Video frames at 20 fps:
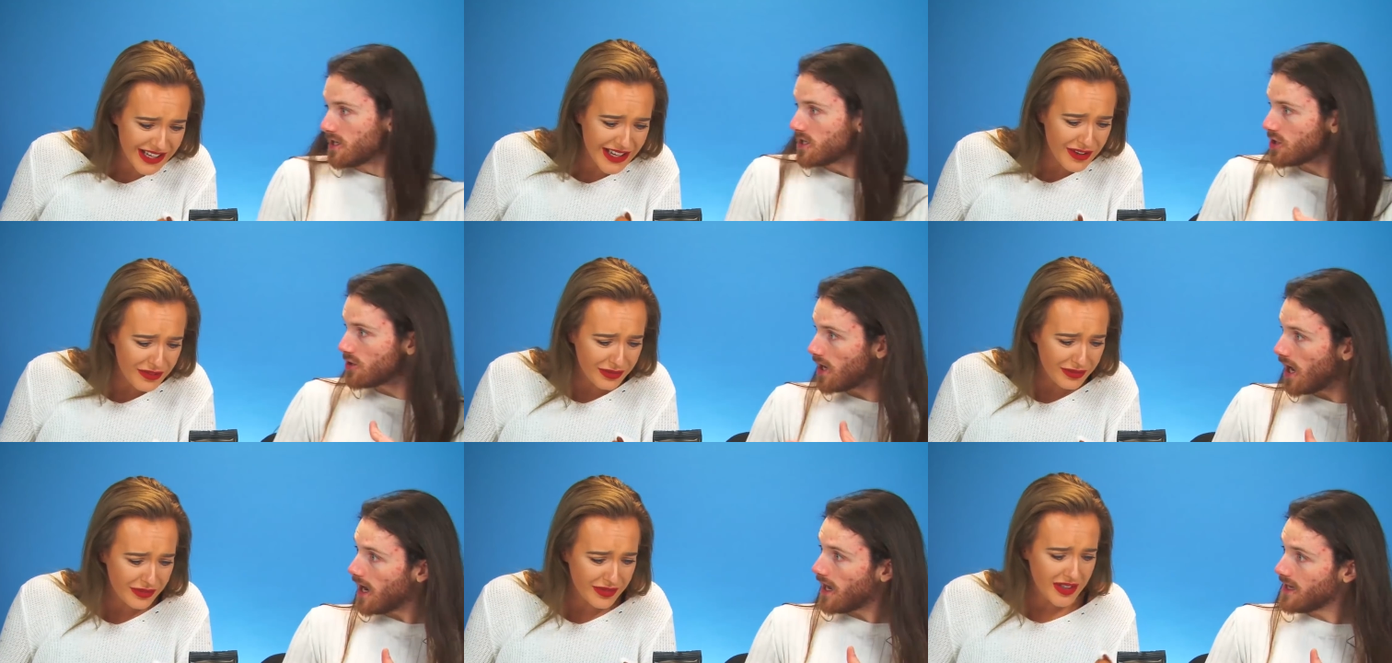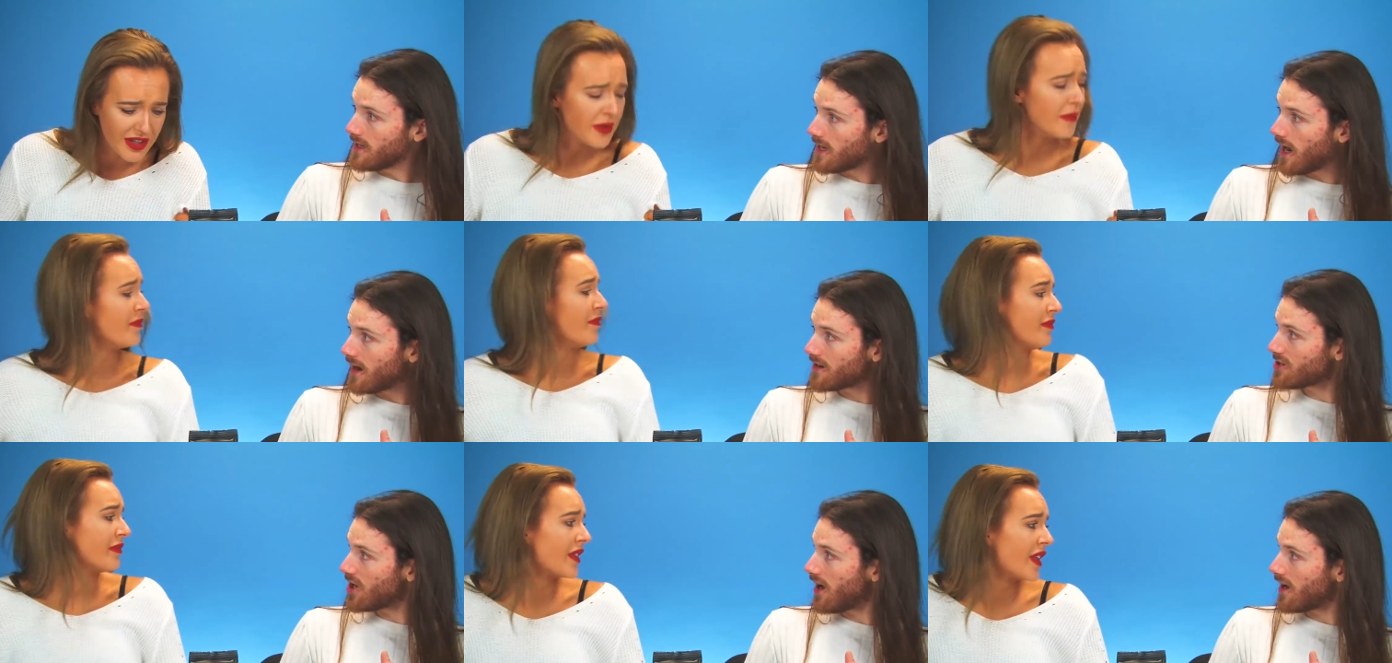Speaker 1: Do you not like
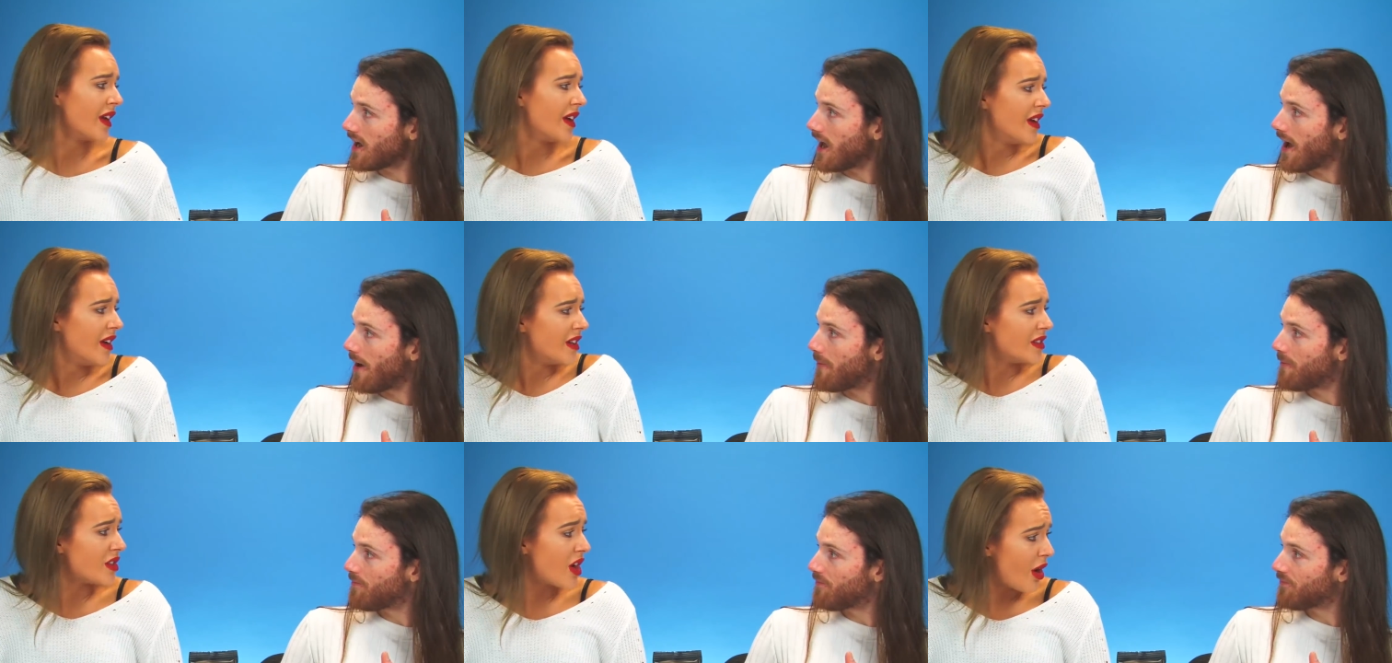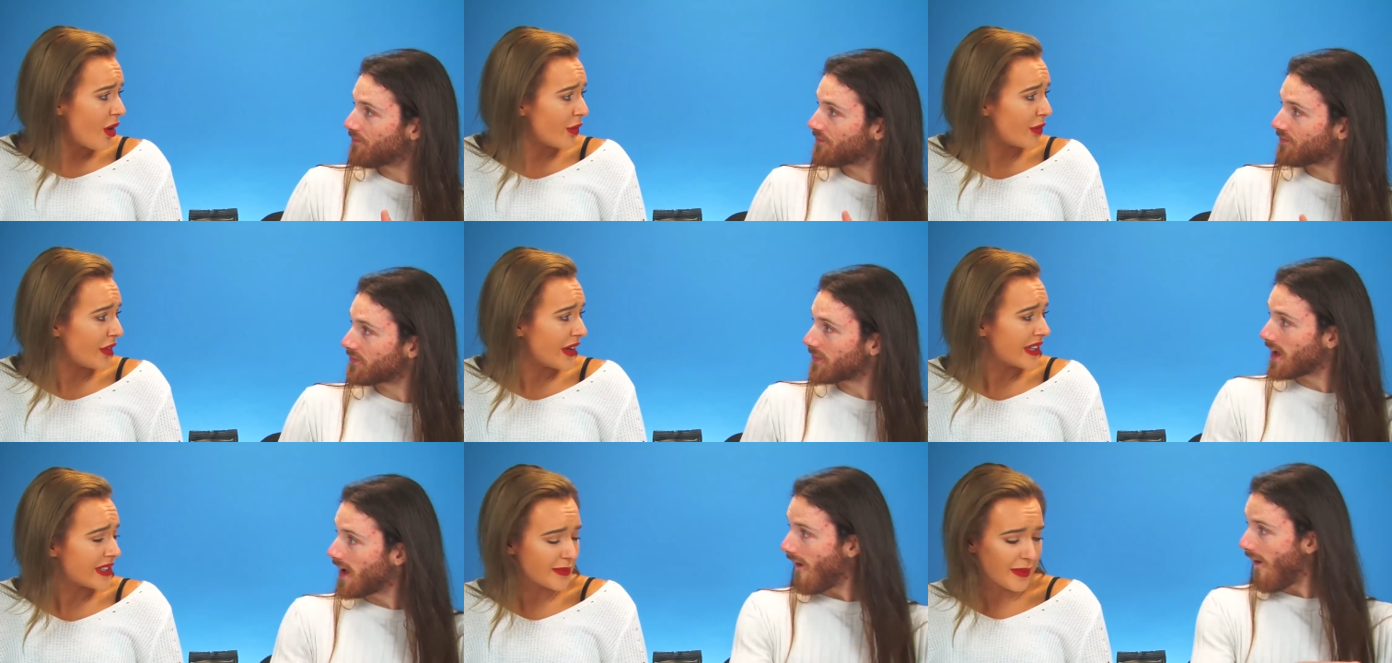dark chocolate? No, it
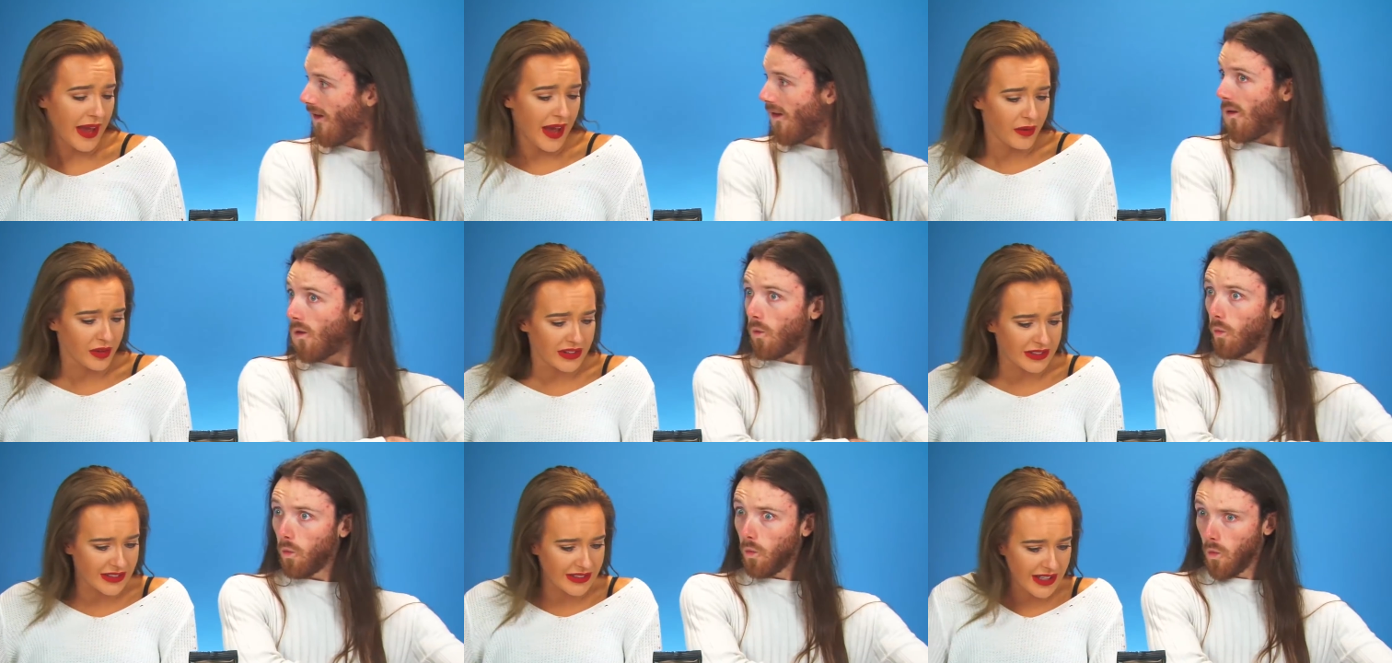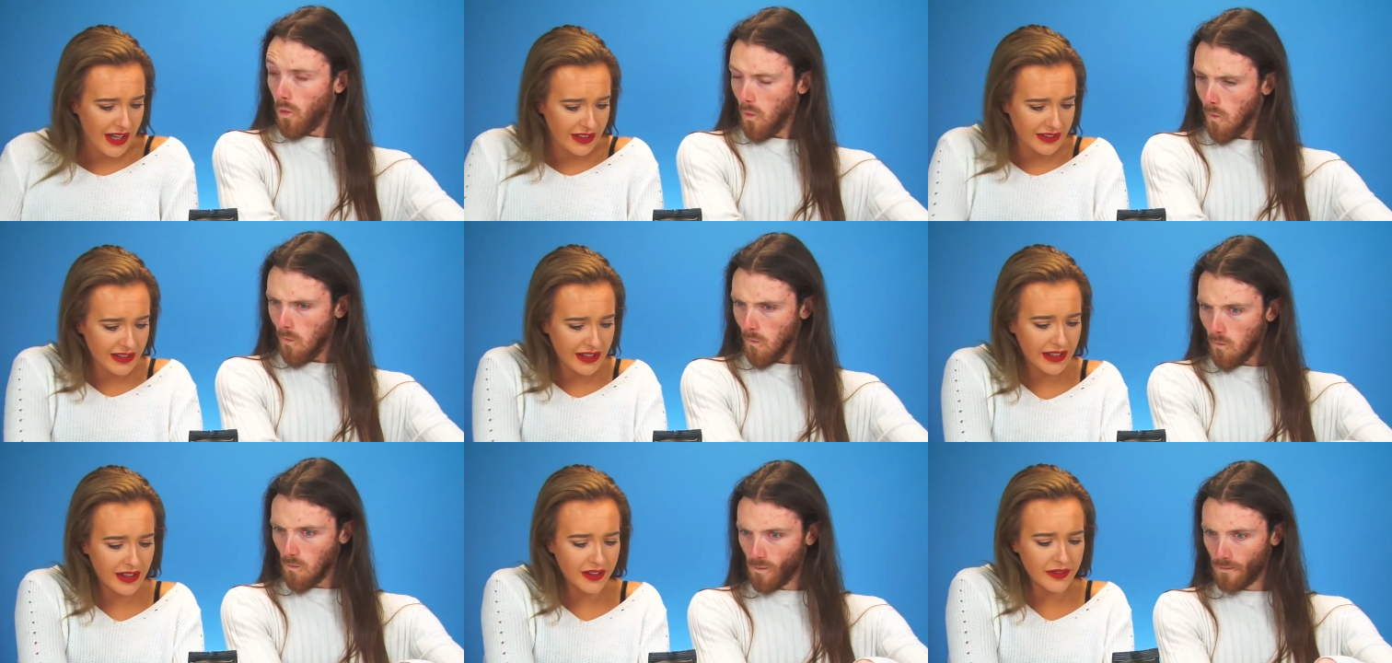freaks me out because it's
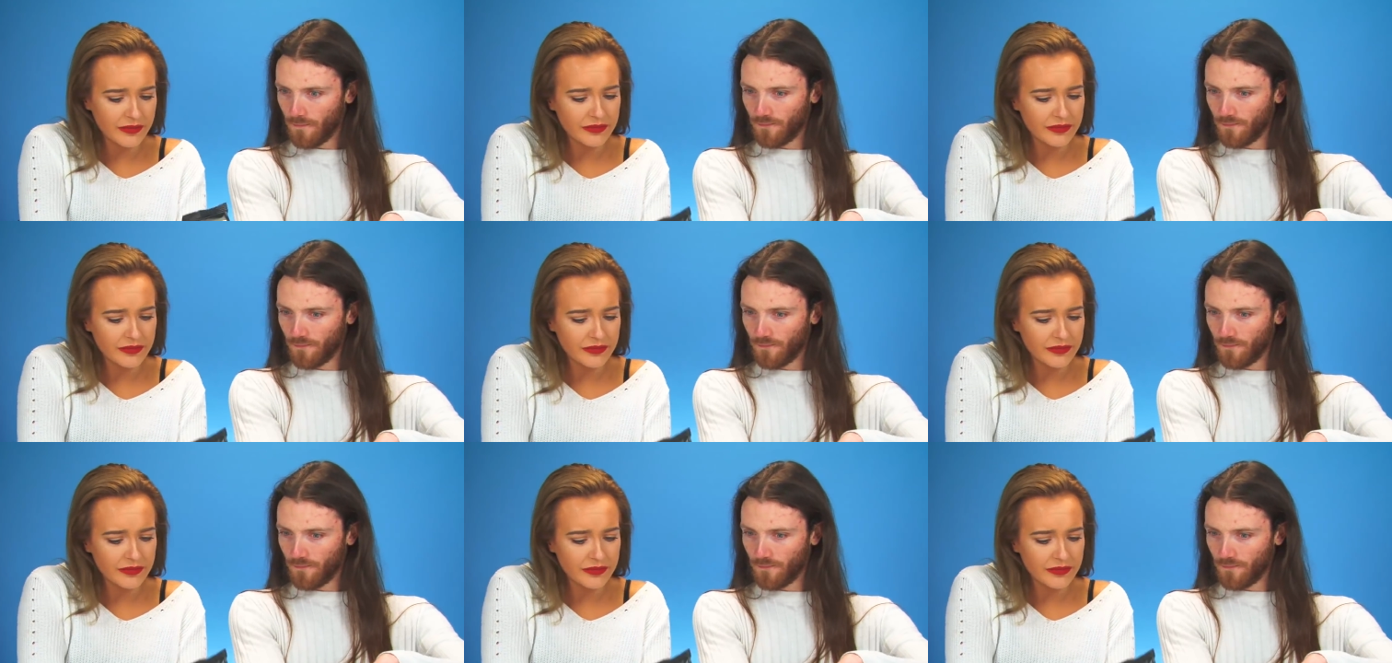healthy.